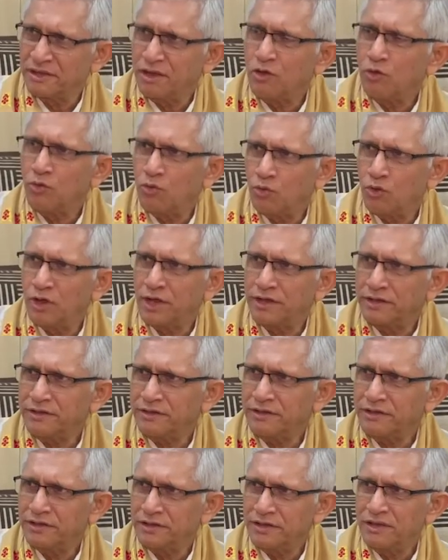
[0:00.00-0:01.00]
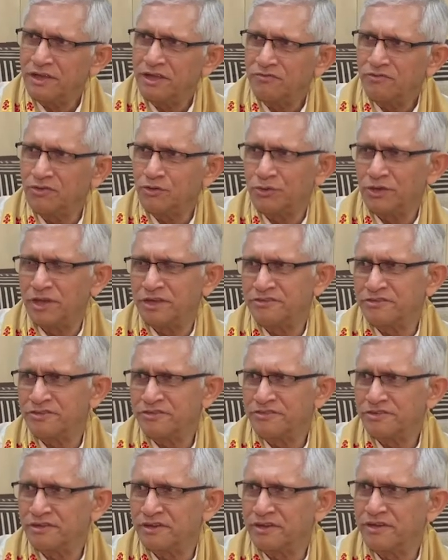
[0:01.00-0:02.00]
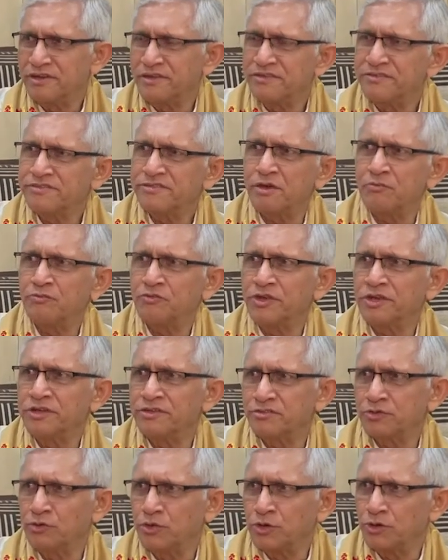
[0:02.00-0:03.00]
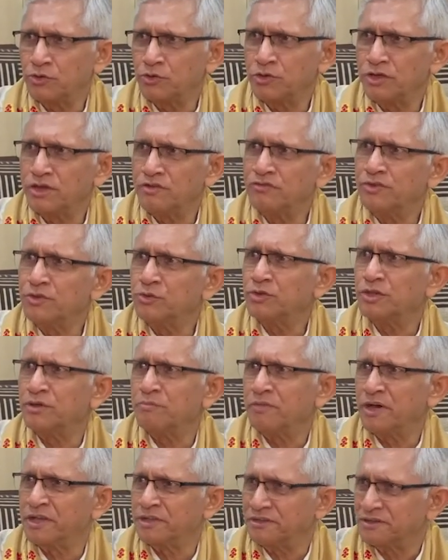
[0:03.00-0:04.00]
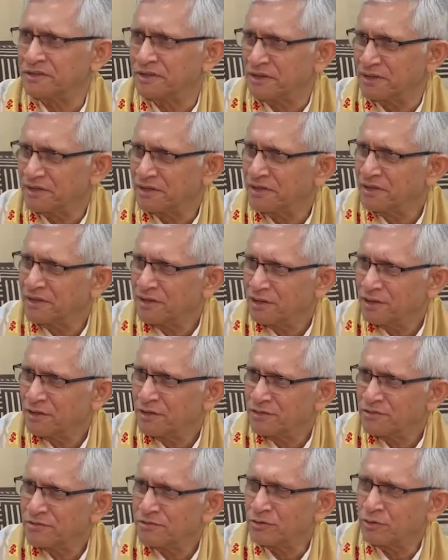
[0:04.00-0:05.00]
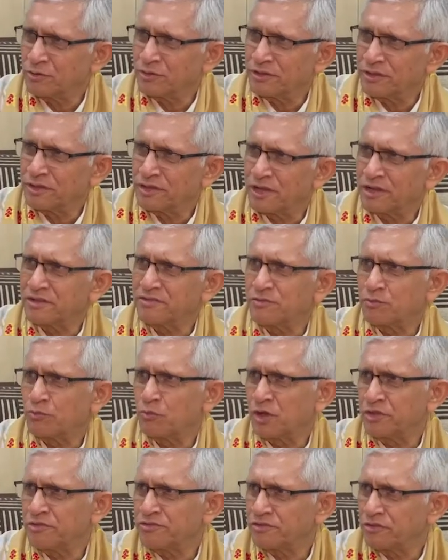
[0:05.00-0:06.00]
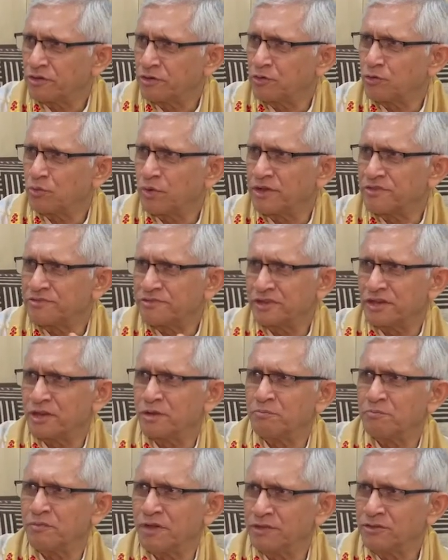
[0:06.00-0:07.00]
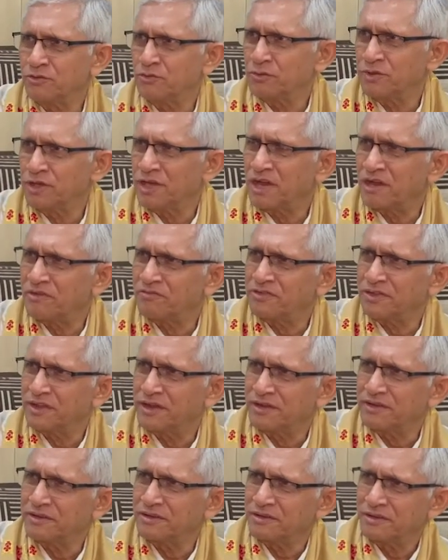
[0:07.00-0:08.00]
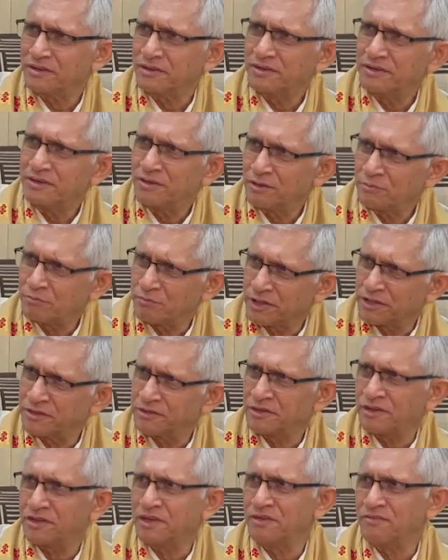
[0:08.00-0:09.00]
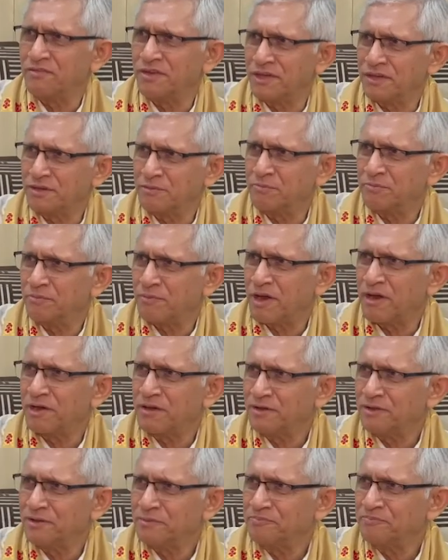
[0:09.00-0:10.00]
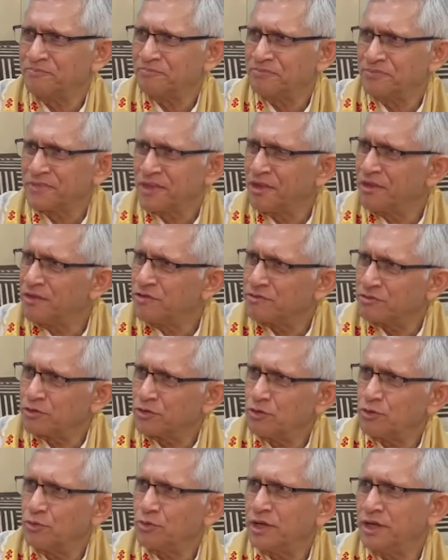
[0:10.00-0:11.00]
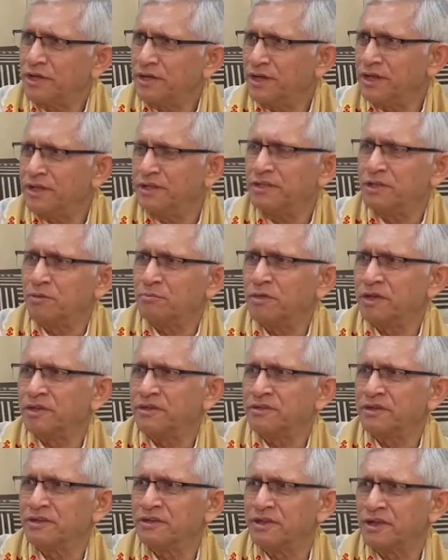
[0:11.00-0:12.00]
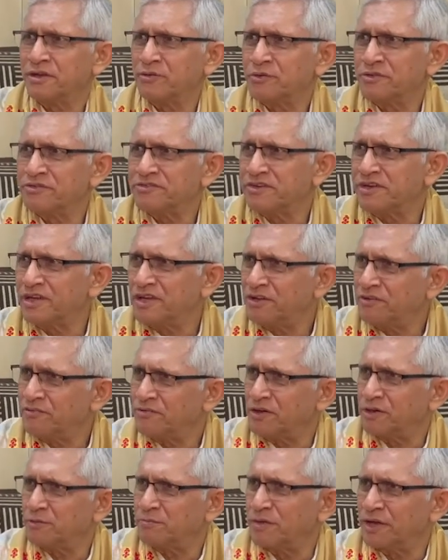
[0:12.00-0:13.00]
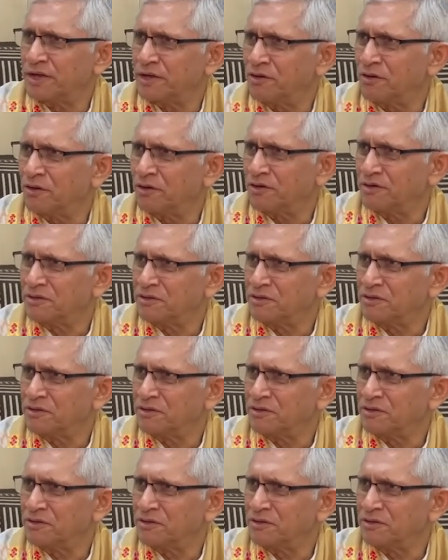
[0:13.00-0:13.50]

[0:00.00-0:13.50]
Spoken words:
where if you register, someone is going to give you the mantra. So that's once or twice in a month we have that mantra giving part. So you can take the mantra that was delivered by God.